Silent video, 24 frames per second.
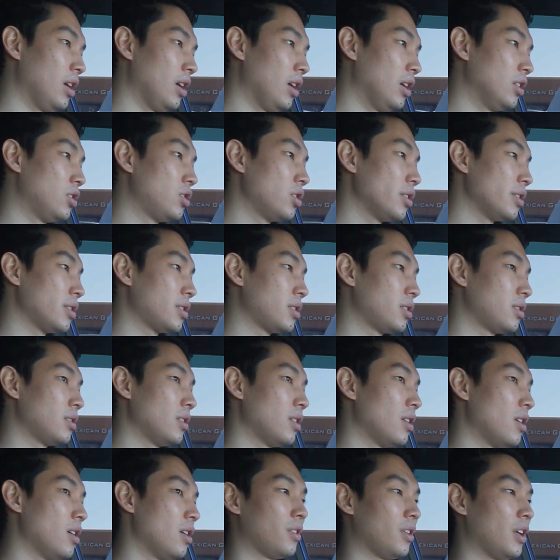it just
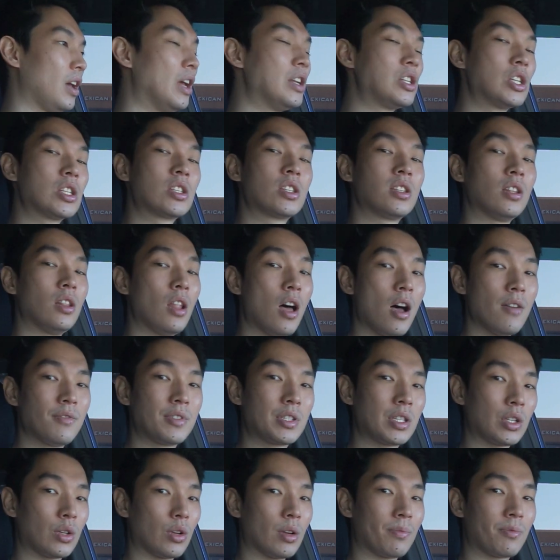
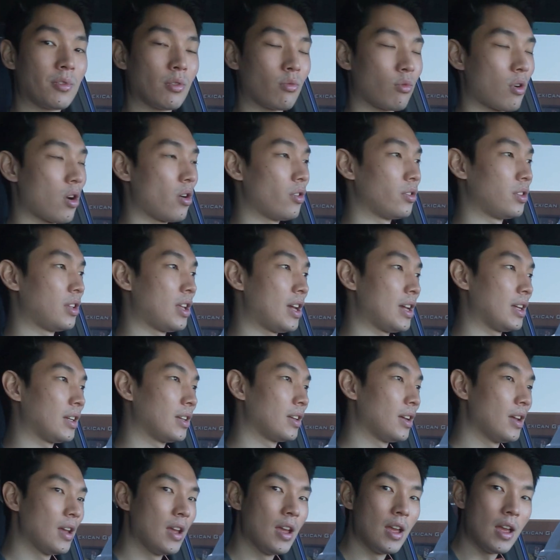loves to grip the road. Like,
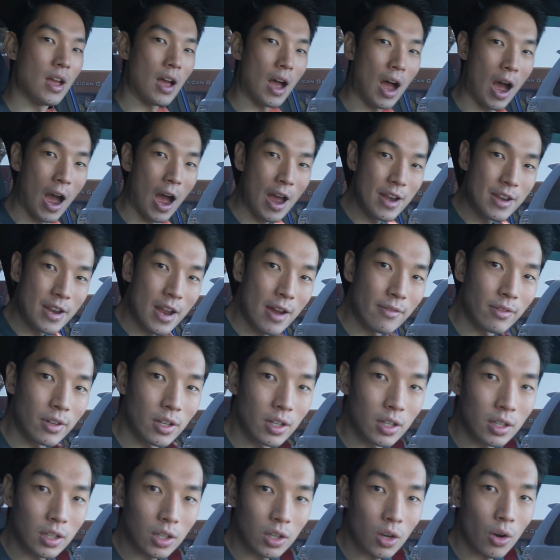I'd
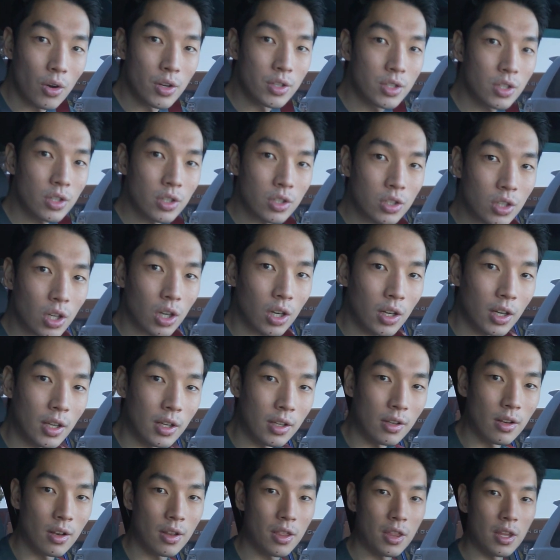never go into a turn
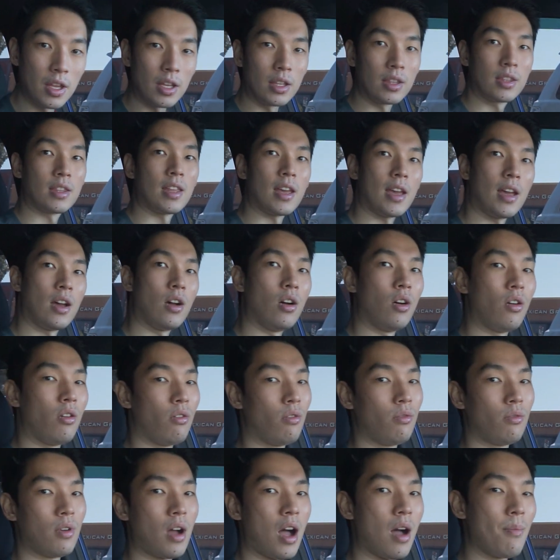and think that,
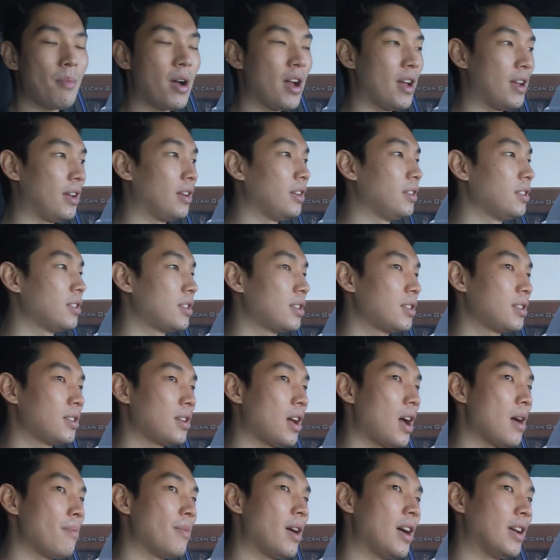oh, I might
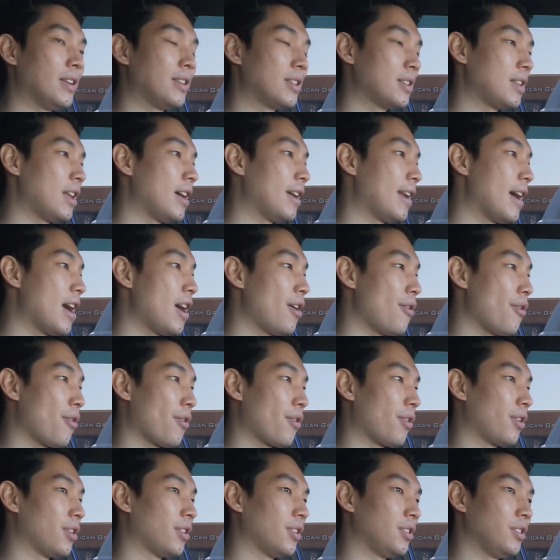slide out,
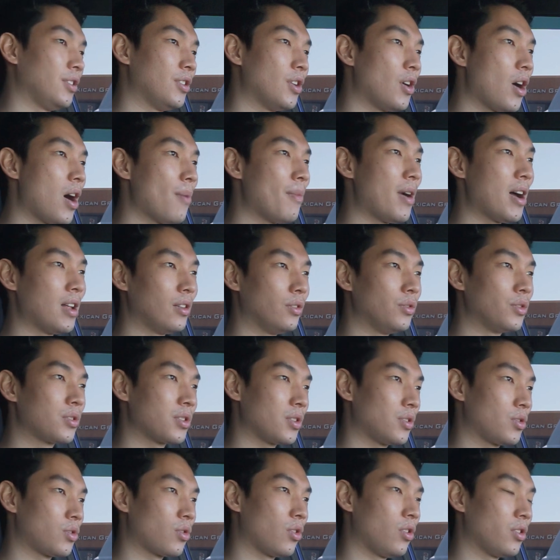or I might lose
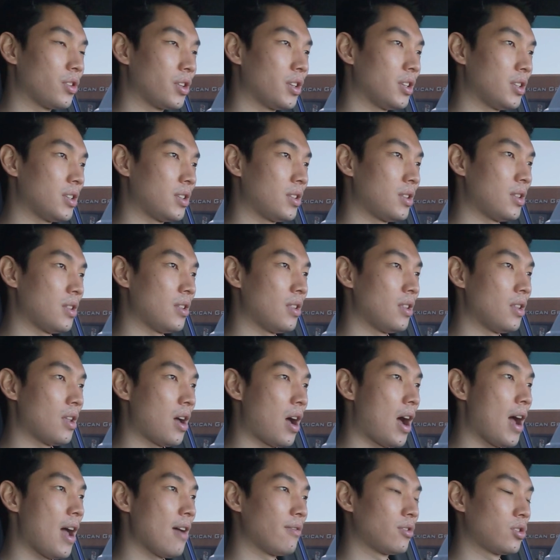control, because
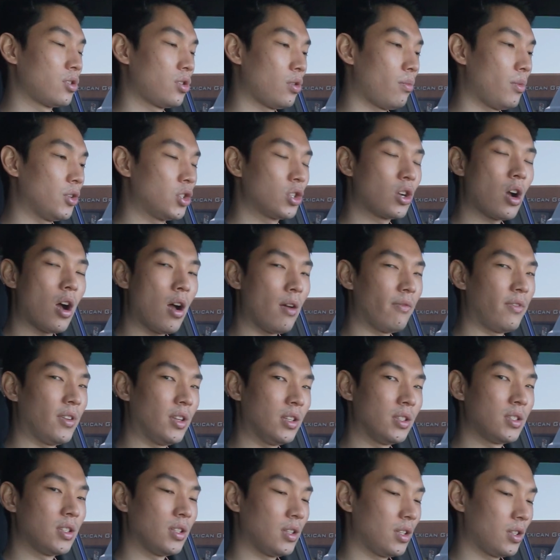I have so much
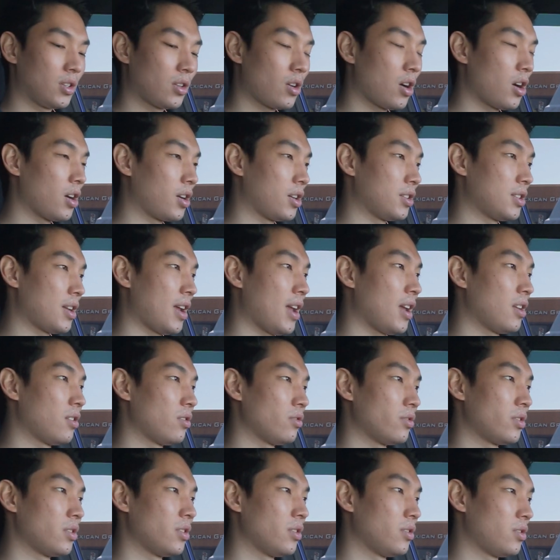confidence in this car because it
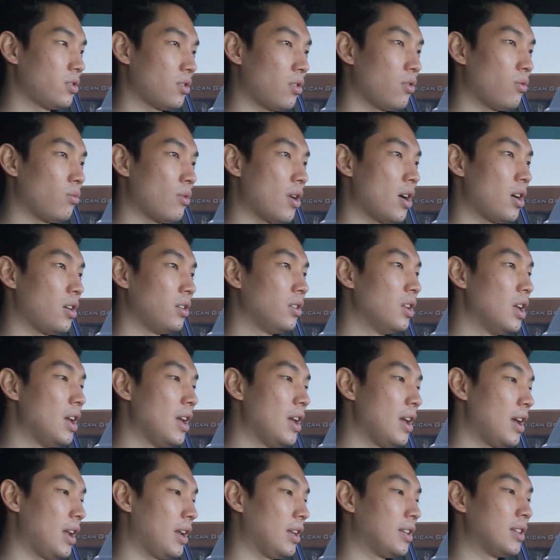handles so well
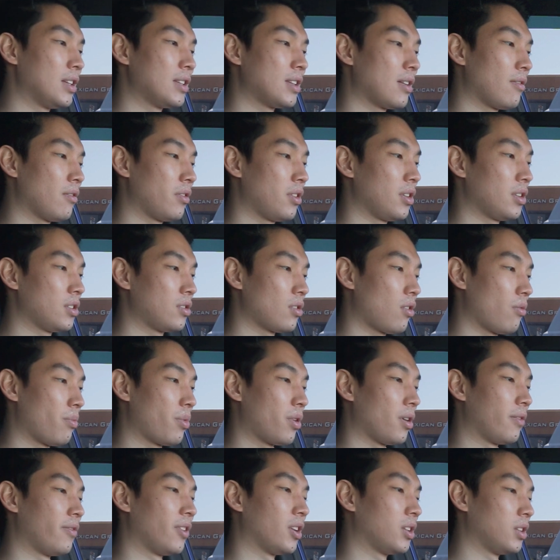and it does everything so
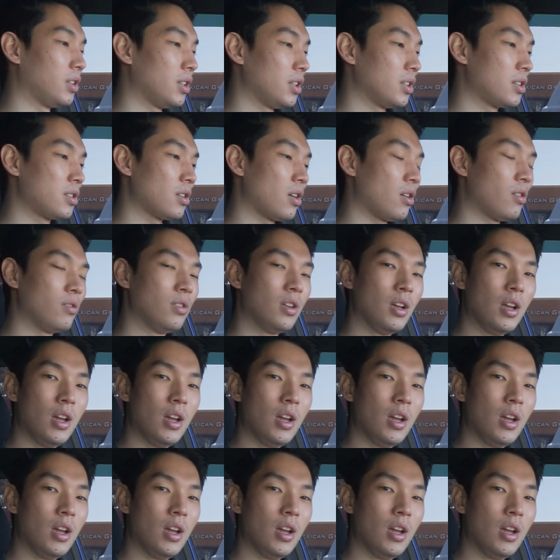perfectly. So